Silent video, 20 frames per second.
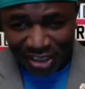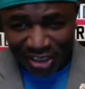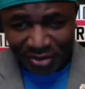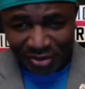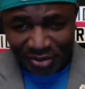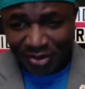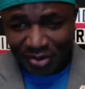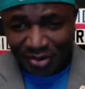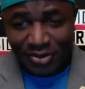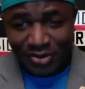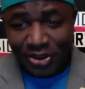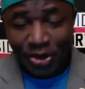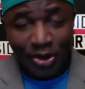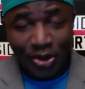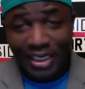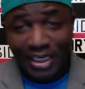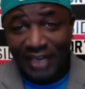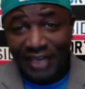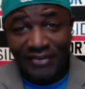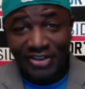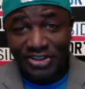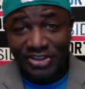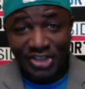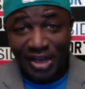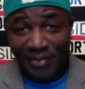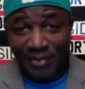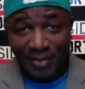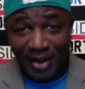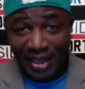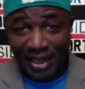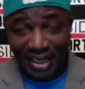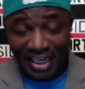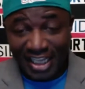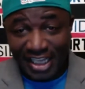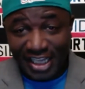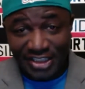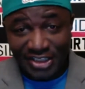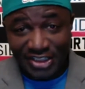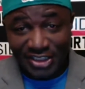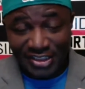Gruden couldn't even jump on it. He
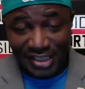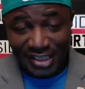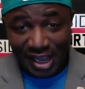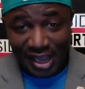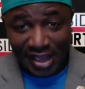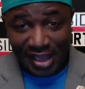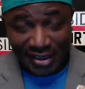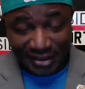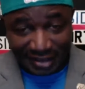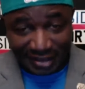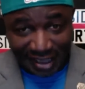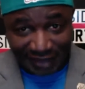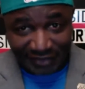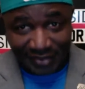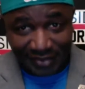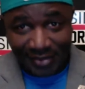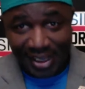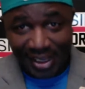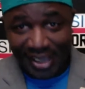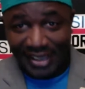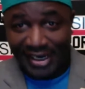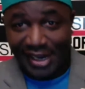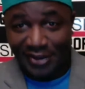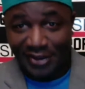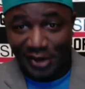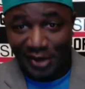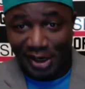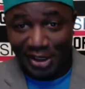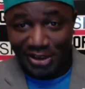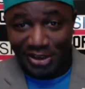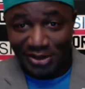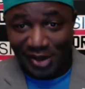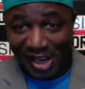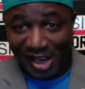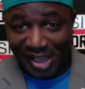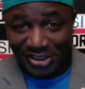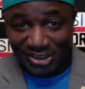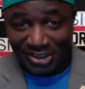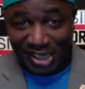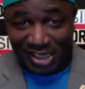just kind of left him hanging out there to dry and
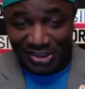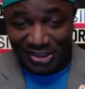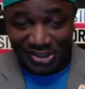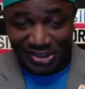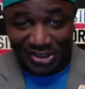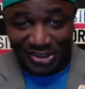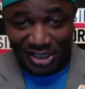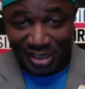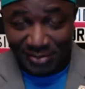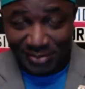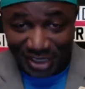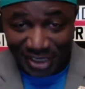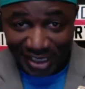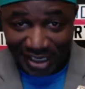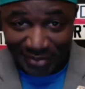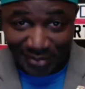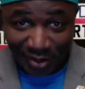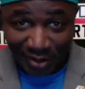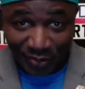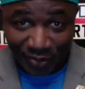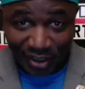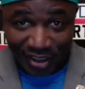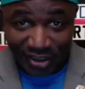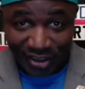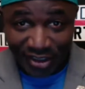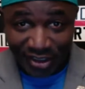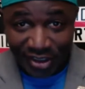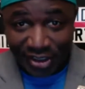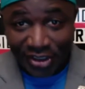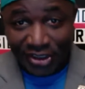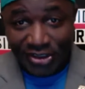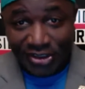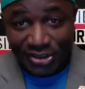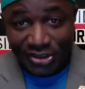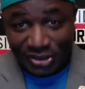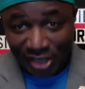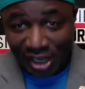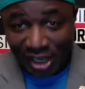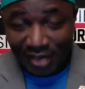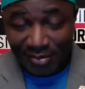change the subject. But when
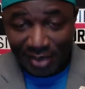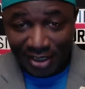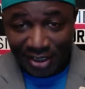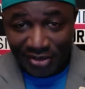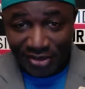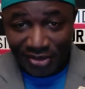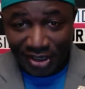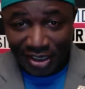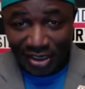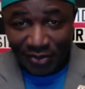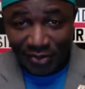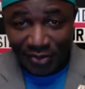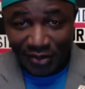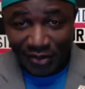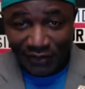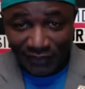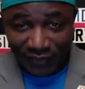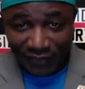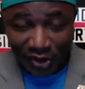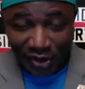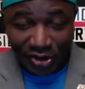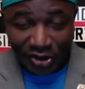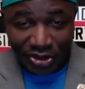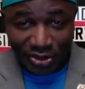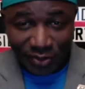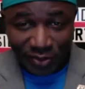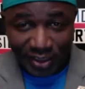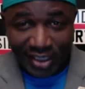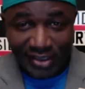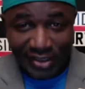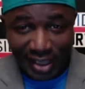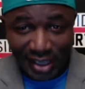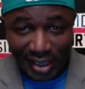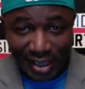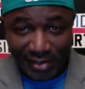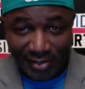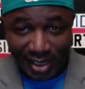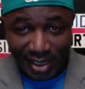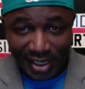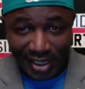Sean McDonough referred to Eli
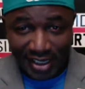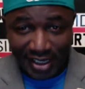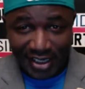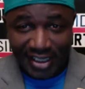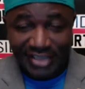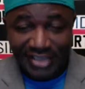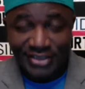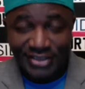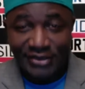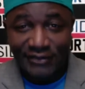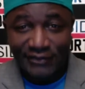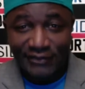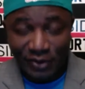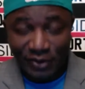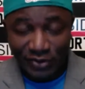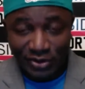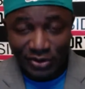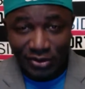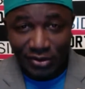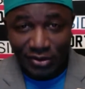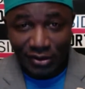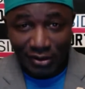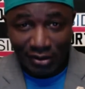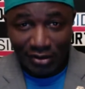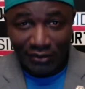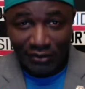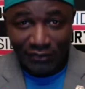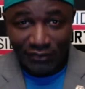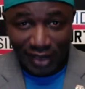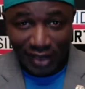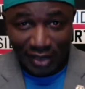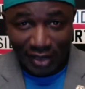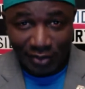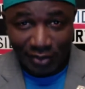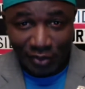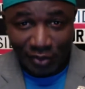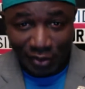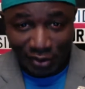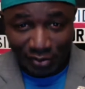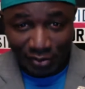Manning as a future Hall of Fame
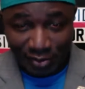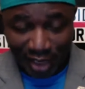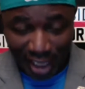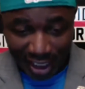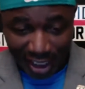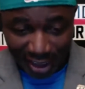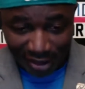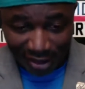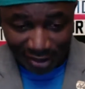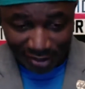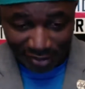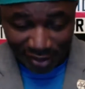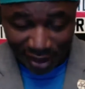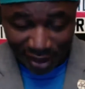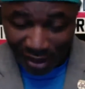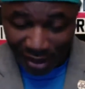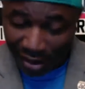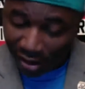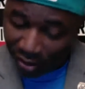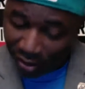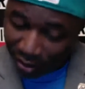quarterback. Now,